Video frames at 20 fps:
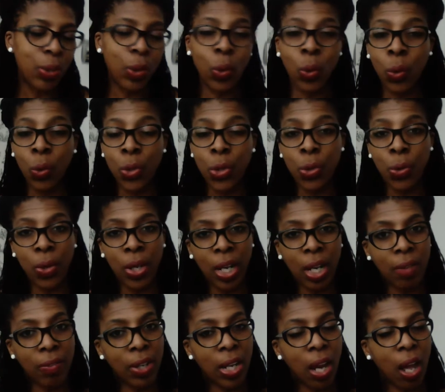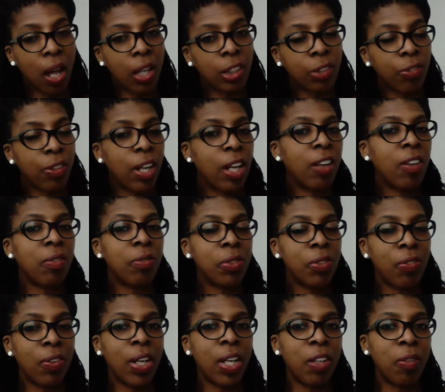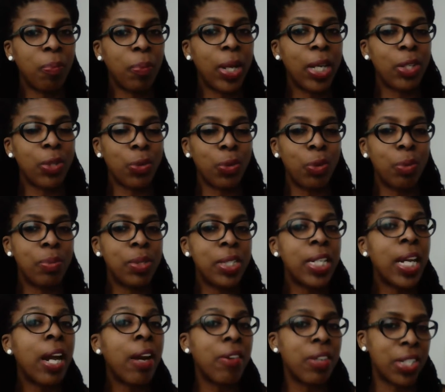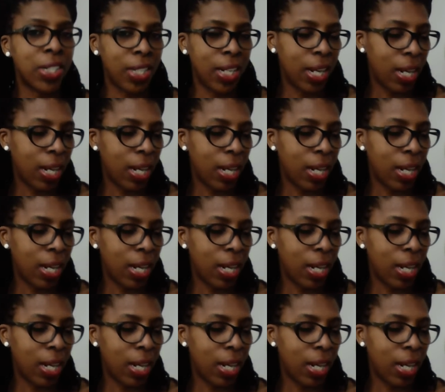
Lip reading: Or you can have a large 5-bedroom terraced